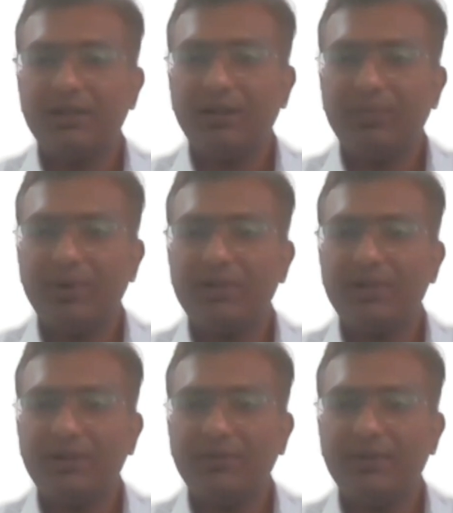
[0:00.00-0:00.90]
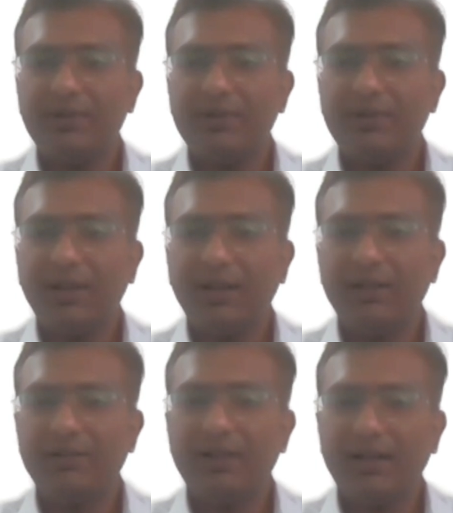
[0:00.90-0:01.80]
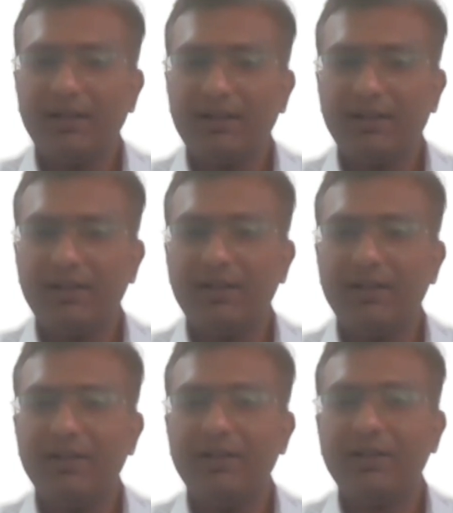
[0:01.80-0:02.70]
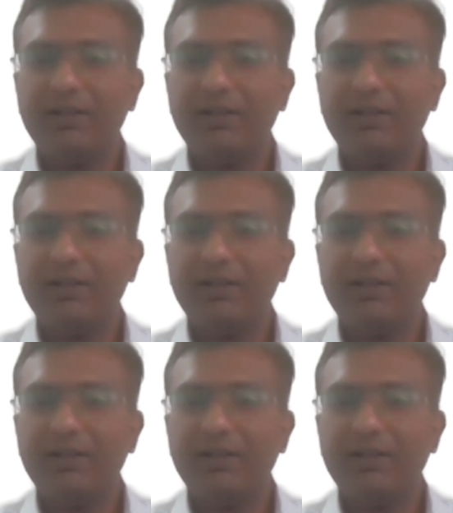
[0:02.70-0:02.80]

temperature difference inside a container,